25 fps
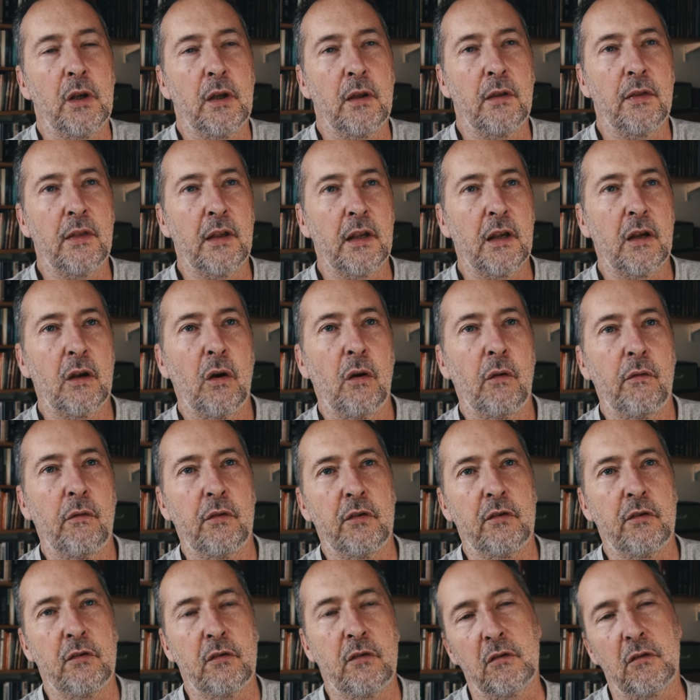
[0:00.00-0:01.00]
you think of
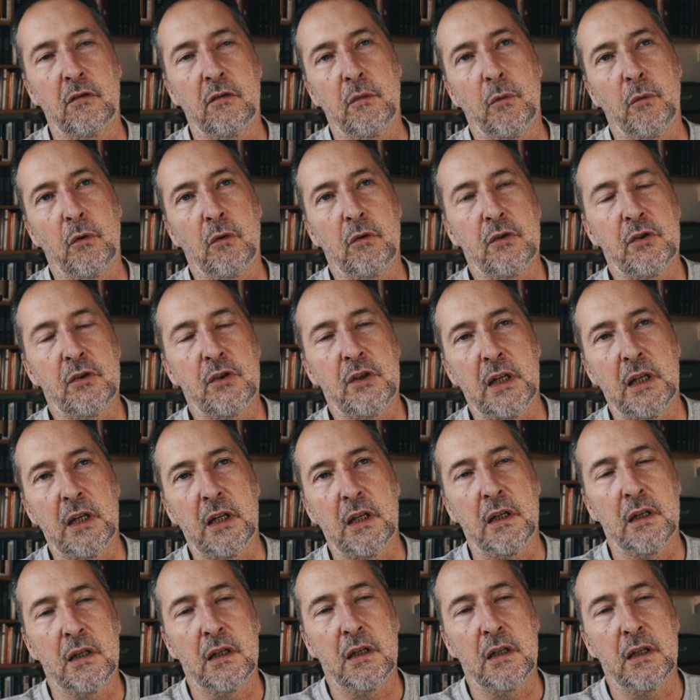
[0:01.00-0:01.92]
as democracy?